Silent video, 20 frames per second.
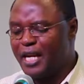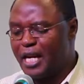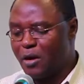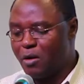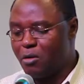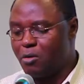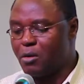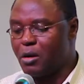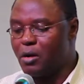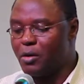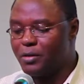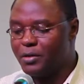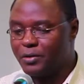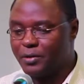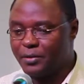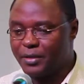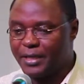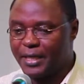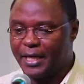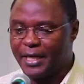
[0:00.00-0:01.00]
in our world
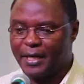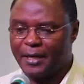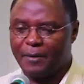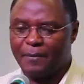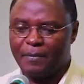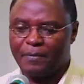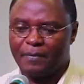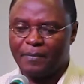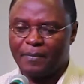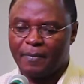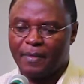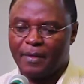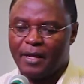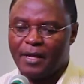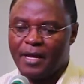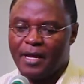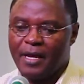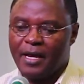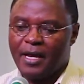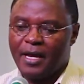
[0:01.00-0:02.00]
today.
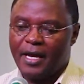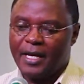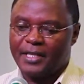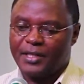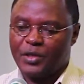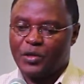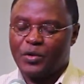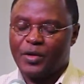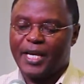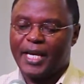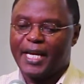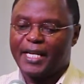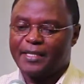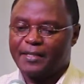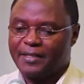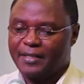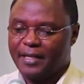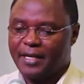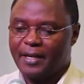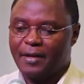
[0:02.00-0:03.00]
As you
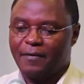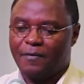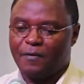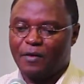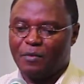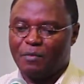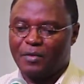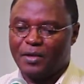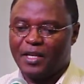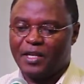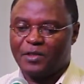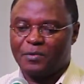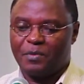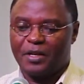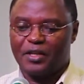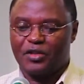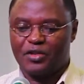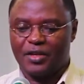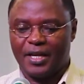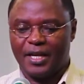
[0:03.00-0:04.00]
can see from this
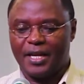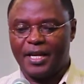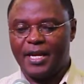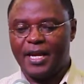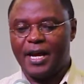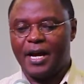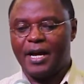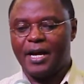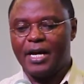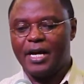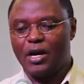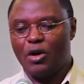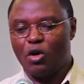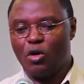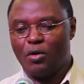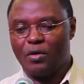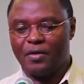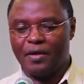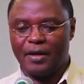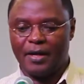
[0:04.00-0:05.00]
picture here,
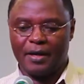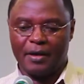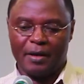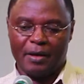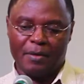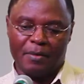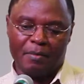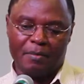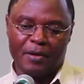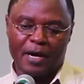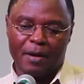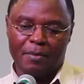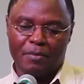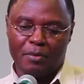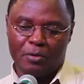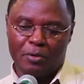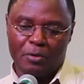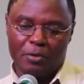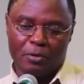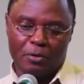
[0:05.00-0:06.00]
all the
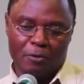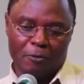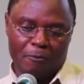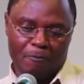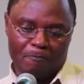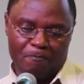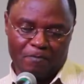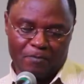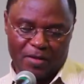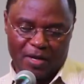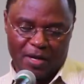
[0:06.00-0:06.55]
purple